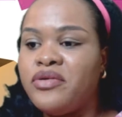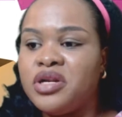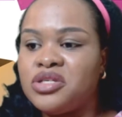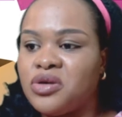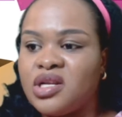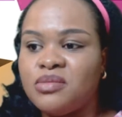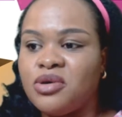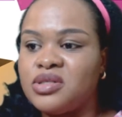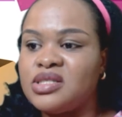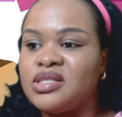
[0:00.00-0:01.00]
really talking
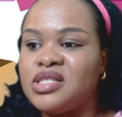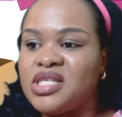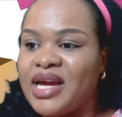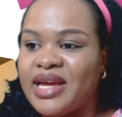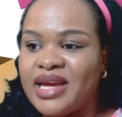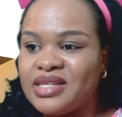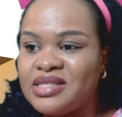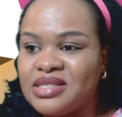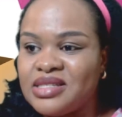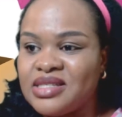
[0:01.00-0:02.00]
about is the
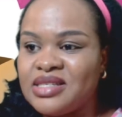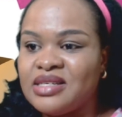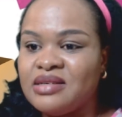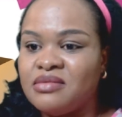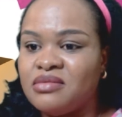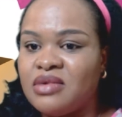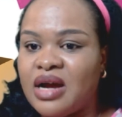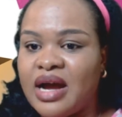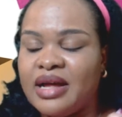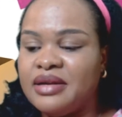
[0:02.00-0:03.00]
GIS
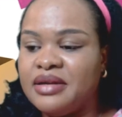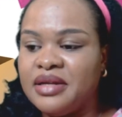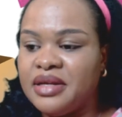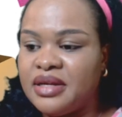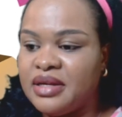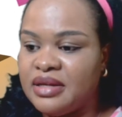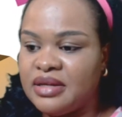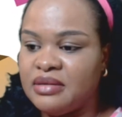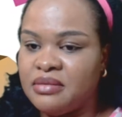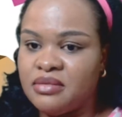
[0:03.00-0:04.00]
and the
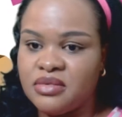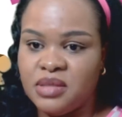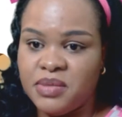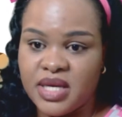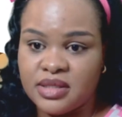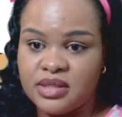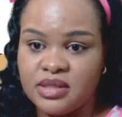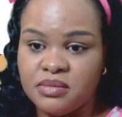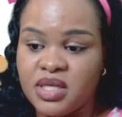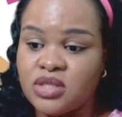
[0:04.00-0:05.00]
DBS,
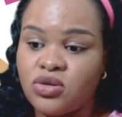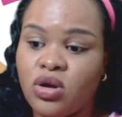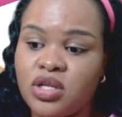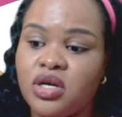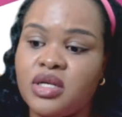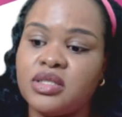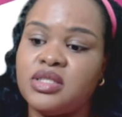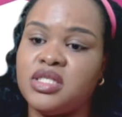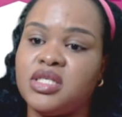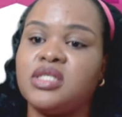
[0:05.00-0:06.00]
because all the other
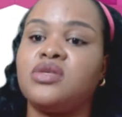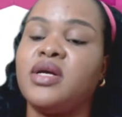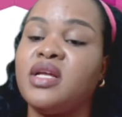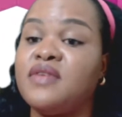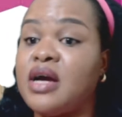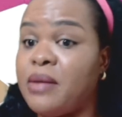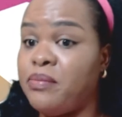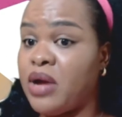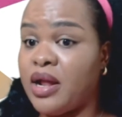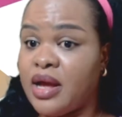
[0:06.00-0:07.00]
stations or whatever
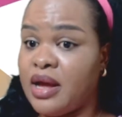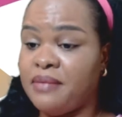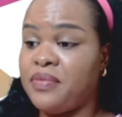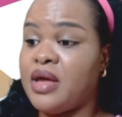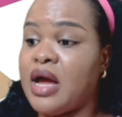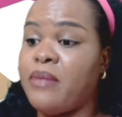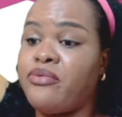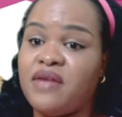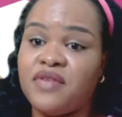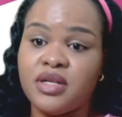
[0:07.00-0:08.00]
are
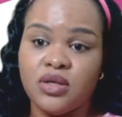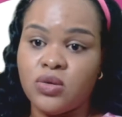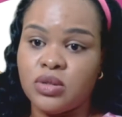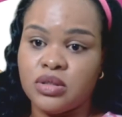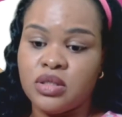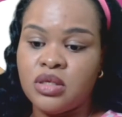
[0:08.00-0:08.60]
privately owned.